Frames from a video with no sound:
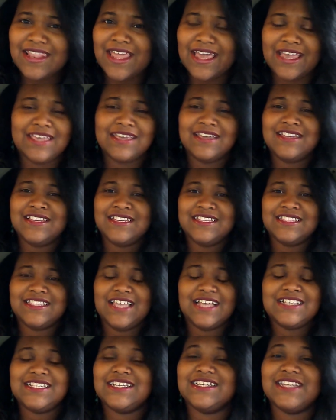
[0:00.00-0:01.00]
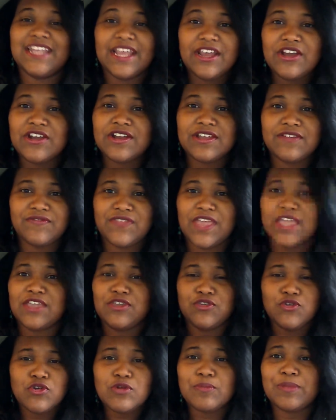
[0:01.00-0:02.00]
Like that's a narrative that
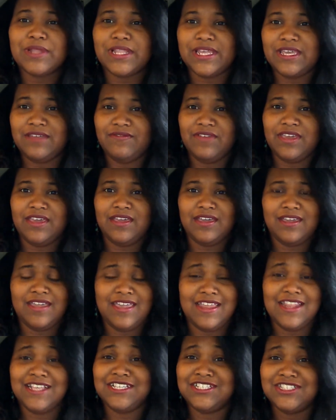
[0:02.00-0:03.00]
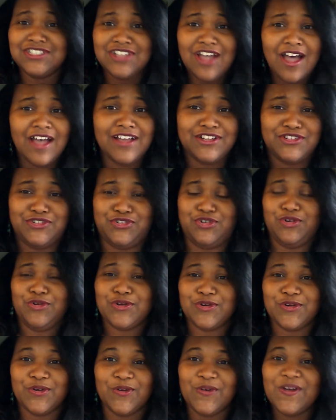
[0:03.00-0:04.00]
you're believing and it's not
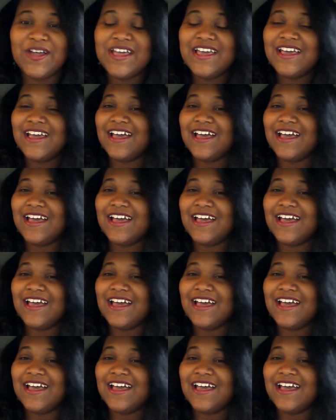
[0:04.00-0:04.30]
true.